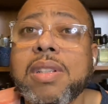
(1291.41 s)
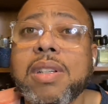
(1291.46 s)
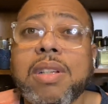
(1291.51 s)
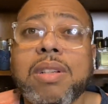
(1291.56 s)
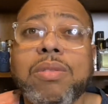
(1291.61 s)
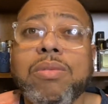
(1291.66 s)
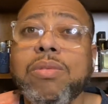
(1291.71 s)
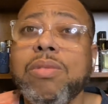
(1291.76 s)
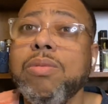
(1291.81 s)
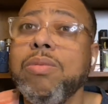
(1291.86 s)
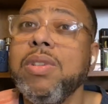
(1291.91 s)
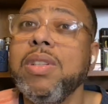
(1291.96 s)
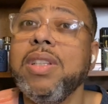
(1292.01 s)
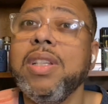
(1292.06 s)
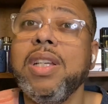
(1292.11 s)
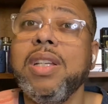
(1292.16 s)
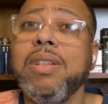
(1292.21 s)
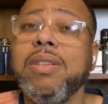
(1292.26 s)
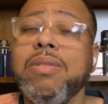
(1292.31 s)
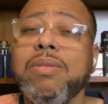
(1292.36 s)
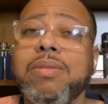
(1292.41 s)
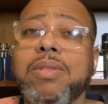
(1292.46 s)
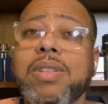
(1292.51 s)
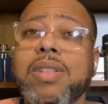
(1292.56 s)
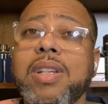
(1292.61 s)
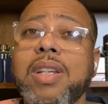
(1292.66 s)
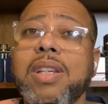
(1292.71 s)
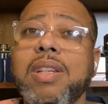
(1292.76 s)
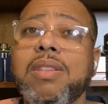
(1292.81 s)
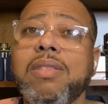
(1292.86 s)
I don't know what that,
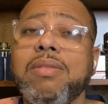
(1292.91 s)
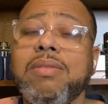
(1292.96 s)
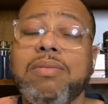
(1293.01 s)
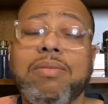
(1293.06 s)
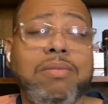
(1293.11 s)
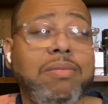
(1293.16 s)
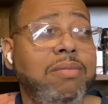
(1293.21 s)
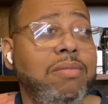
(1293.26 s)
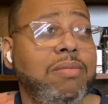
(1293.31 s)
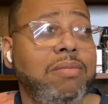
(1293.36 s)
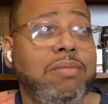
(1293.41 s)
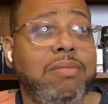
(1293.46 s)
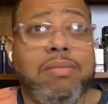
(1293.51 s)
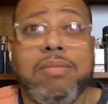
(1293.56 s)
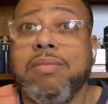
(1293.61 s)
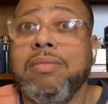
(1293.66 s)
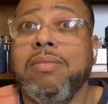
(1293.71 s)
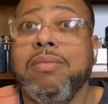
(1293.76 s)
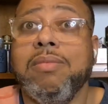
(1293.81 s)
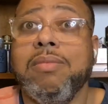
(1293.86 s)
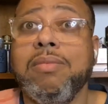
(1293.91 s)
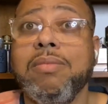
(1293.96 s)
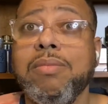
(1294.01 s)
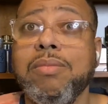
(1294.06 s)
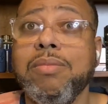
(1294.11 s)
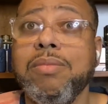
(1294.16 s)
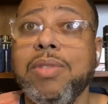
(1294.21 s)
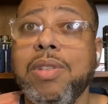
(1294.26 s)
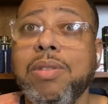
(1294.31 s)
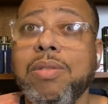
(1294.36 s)
you
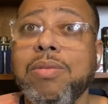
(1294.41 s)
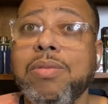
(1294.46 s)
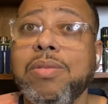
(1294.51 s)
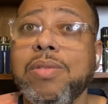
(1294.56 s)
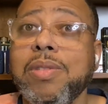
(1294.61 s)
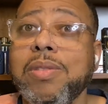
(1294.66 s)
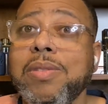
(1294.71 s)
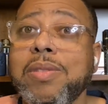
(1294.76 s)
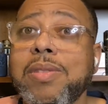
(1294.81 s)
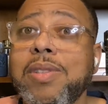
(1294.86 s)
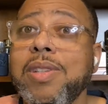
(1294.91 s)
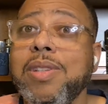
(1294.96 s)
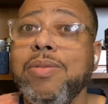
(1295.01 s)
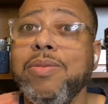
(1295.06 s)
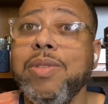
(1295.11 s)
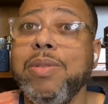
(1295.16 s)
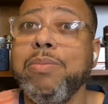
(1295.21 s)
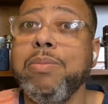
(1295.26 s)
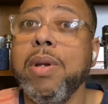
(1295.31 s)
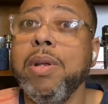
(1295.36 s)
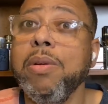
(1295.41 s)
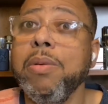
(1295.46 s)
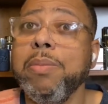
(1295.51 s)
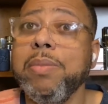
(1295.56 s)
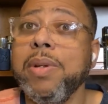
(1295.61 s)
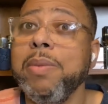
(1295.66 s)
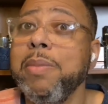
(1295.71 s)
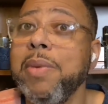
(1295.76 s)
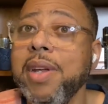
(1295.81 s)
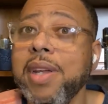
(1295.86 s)
know, this one blunk
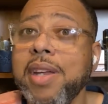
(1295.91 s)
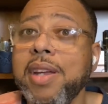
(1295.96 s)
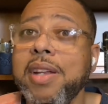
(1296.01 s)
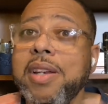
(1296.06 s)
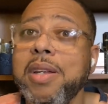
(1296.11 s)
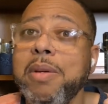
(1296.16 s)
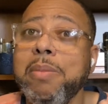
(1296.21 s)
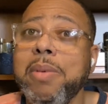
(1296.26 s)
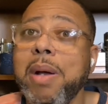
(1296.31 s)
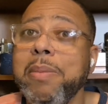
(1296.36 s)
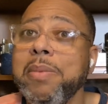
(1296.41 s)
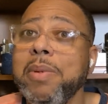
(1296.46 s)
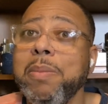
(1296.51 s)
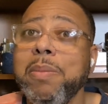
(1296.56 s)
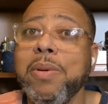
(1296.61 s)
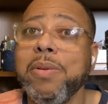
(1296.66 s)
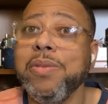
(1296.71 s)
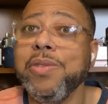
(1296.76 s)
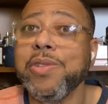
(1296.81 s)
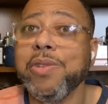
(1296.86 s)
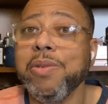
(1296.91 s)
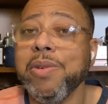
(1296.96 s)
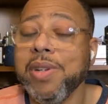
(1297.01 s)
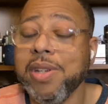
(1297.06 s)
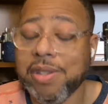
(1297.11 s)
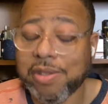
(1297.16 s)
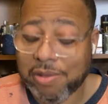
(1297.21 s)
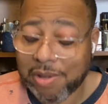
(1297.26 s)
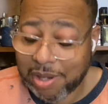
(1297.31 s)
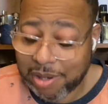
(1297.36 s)
in my ear and it popped up on the screen. I
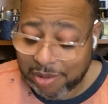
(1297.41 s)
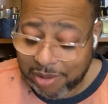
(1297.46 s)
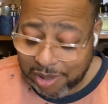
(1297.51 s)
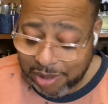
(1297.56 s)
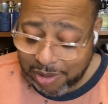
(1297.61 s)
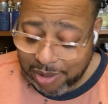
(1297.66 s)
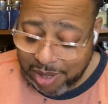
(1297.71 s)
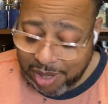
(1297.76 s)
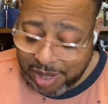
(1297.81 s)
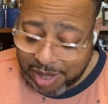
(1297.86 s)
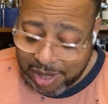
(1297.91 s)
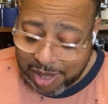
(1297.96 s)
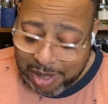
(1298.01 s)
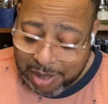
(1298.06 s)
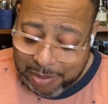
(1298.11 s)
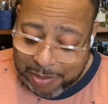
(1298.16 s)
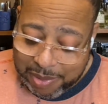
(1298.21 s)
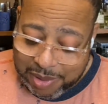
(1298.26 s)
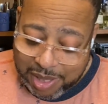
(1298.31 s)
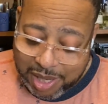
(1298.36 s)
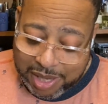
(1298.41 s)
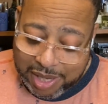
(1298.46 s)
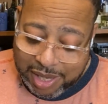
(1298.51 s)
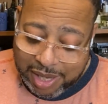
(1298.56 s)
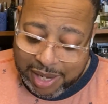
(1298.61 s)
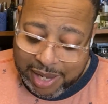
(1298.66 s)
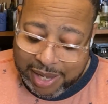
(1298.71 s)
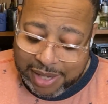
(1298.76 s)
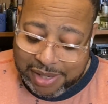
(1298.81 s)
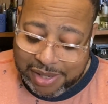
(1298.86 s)
don't know.
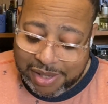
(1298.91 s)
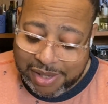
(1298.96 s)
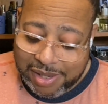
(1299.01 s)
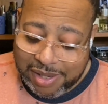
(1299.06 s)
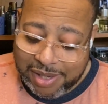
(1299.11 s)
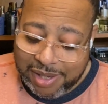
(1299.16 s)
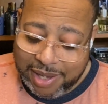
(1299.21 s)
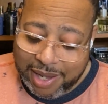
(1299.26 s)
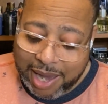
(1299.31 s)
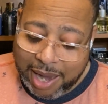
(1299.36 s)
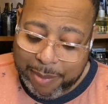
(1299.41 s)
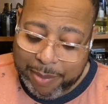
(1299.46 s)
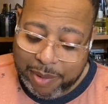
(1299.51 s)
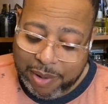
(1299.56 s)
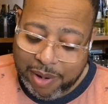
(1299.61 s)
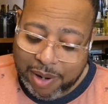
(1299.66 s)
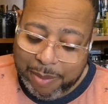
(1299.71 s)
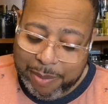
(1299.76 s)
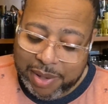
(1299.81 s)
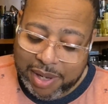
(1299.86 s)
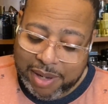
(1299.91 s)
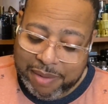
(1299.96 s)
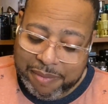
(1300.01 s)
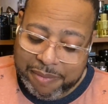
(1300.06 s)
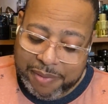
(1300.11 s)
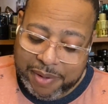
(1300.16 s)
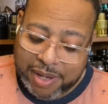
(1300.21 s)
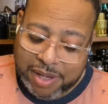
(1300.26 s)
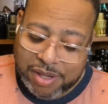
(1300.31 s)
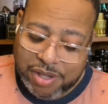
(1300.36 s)
Nonetheless, Abercrombie and
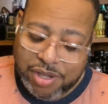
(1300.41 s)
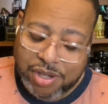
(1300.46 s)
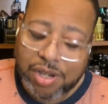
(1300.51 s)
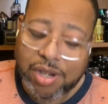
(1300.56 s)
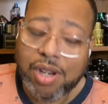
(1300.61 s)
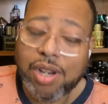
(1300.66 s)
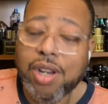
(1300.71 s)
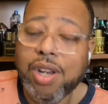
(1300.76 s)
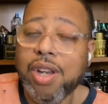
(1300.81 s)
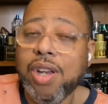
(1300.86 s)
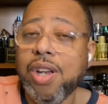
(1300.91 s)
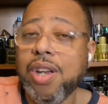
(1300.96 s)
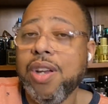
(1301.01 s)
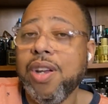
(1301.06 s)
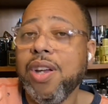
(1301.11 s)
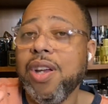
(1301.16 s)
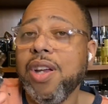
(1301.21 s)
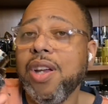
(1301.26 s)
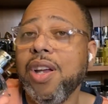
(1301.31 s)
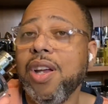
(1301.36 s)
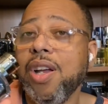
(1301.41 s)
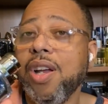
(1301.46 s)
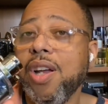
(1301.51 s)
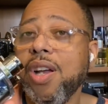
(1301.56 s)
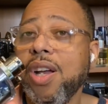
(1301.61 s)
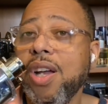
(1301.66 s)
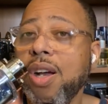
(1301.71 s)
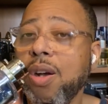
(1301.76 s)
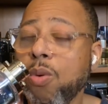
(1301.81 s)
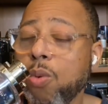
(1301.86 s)
Fitch,
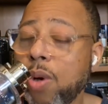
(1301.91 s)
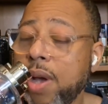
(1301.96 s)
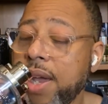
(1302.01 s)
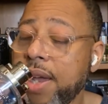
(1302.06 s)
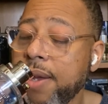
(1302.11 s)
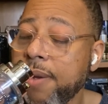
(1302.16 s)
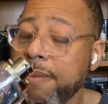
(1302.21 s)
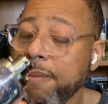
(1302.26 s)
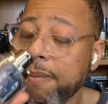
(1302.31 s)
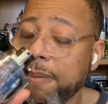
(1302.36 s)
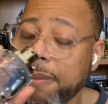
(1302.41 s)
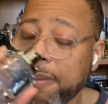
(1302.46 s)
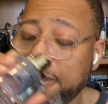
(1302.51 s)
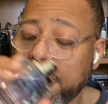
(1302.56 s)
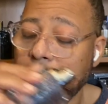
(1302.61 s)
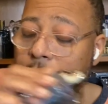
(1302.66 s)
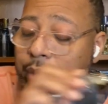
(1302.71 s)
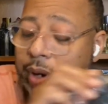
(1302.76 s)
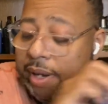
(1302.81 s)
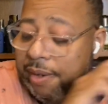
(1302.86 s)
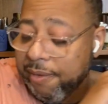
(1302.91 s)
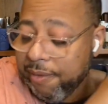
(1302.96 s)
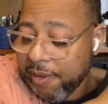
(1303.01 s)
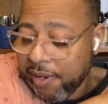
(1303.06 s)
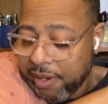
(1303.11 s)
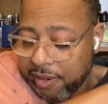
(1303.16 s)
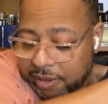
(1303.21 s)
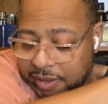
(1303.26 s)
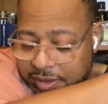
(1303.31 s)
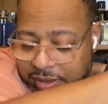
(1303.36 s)
away, great
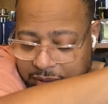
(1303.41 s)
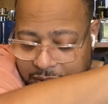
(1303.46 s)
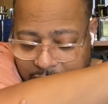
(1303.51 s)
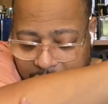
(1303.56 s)
fragrance.